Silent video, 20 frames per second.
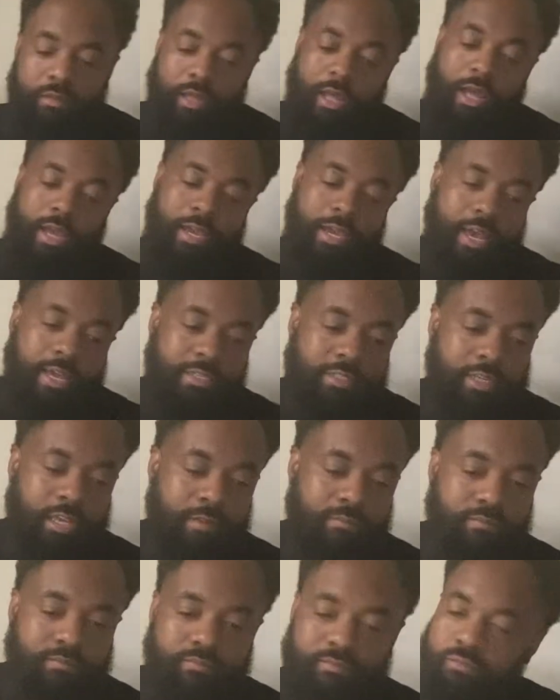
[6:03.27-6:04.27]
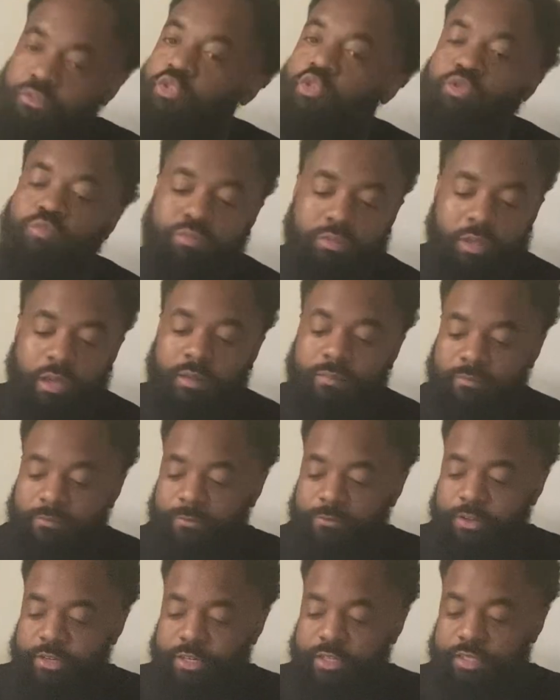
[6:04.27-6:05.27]
I got something cooped up
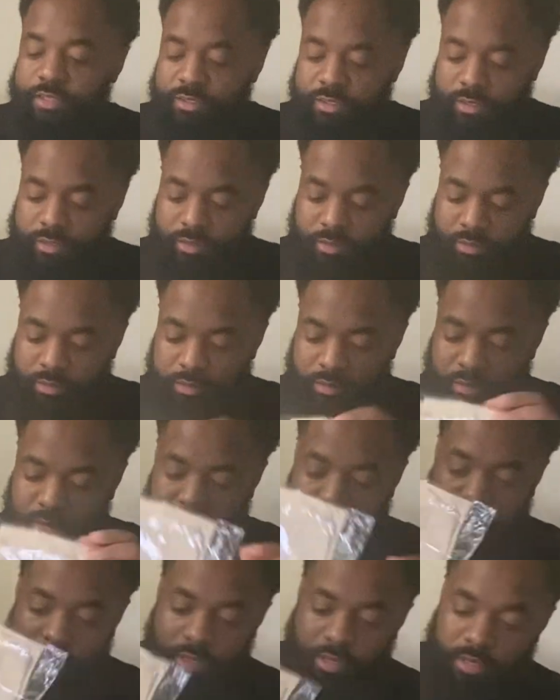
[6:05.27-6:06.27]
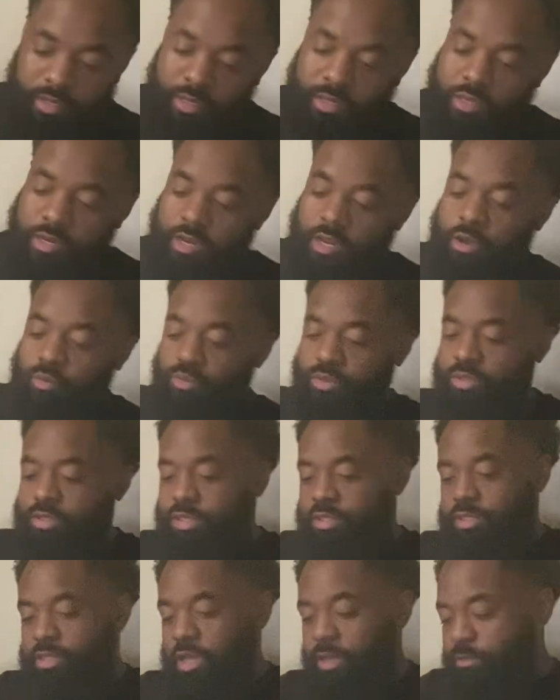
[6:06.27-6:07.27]
for this. Now with
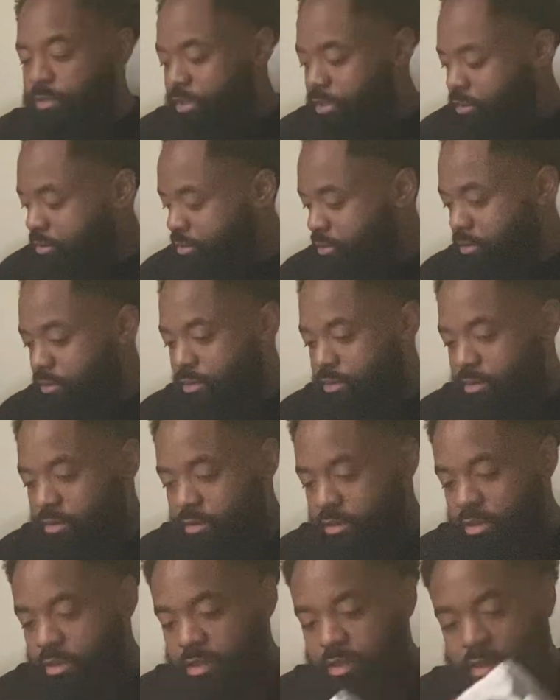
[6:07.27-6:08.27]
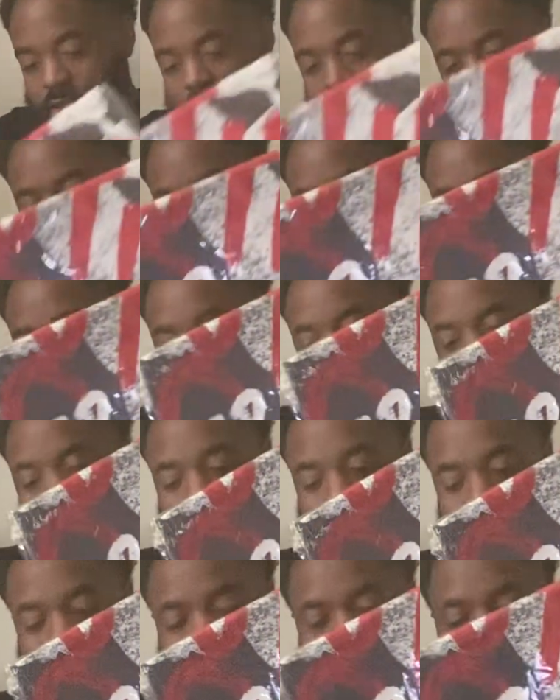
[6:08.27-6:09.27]
this, I'm a
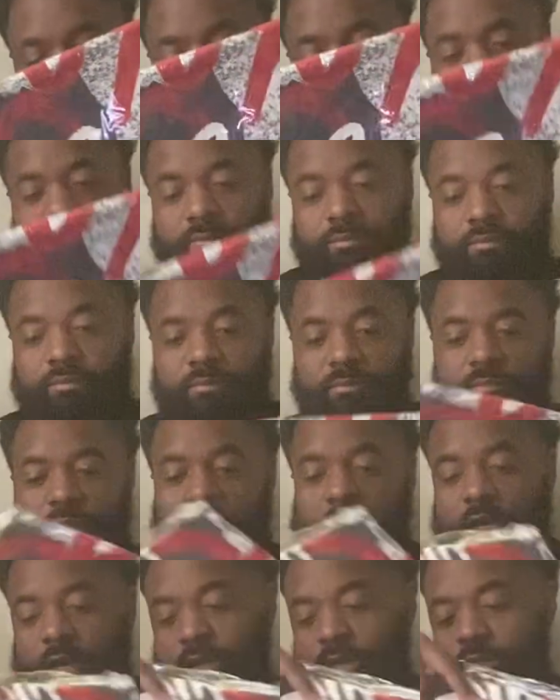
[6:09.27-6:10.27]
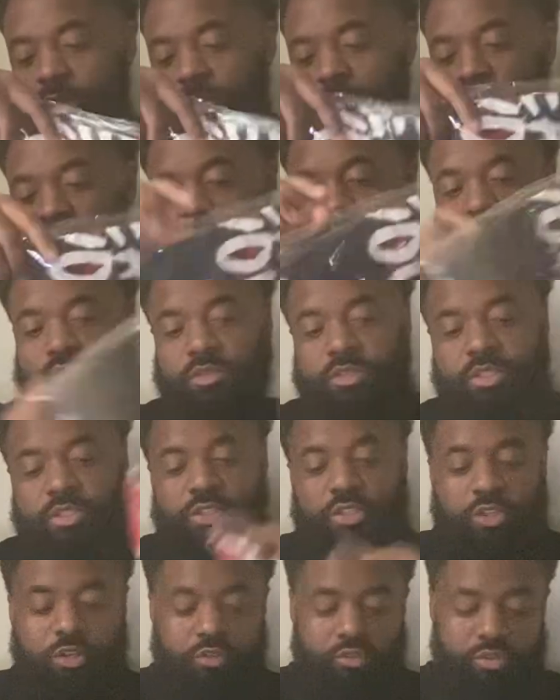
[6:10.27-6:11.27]
dig for something. I got something to go with this
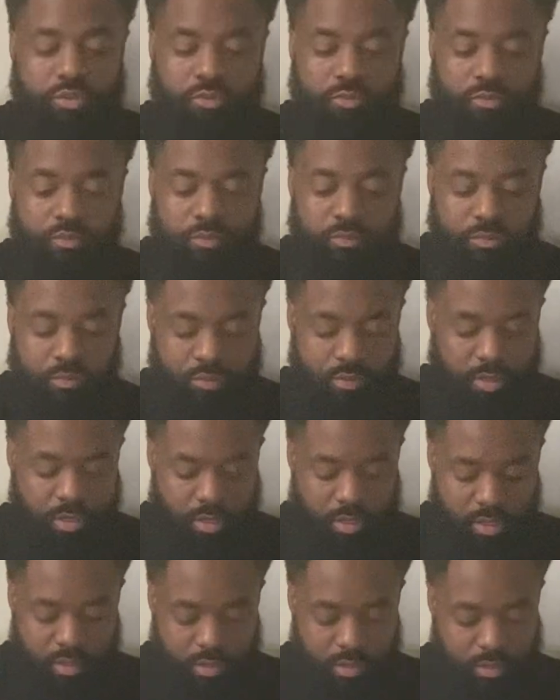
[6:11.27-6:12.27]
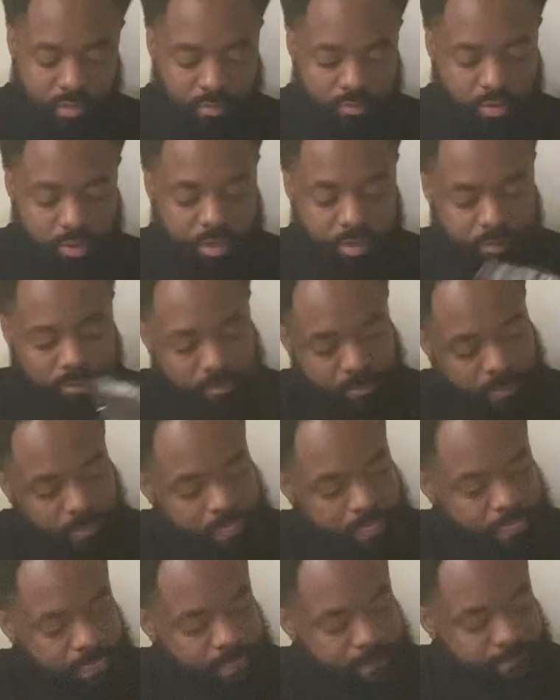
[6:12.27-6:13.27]
shirt too. But
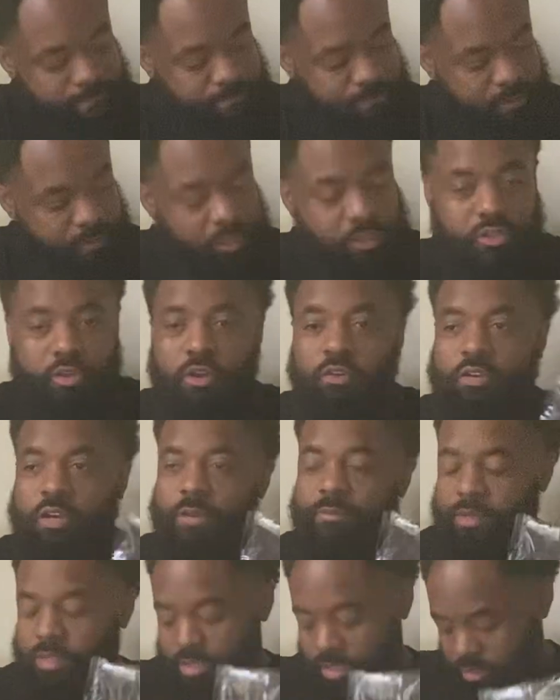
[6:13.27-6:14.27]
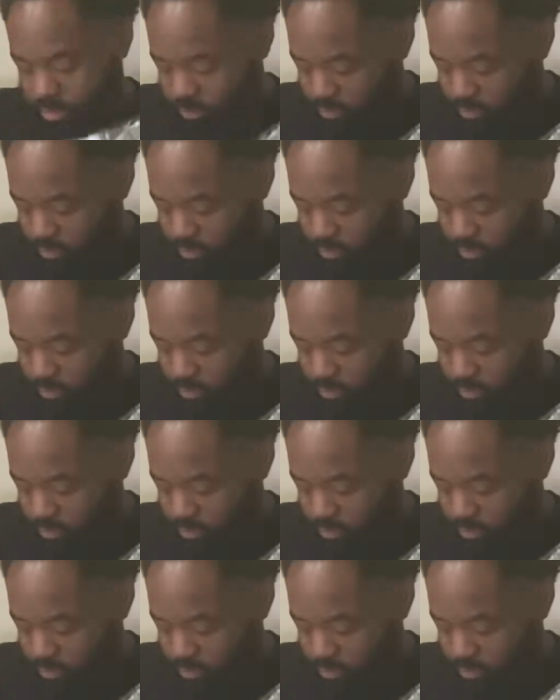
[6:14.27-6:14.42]
it's gonna come together,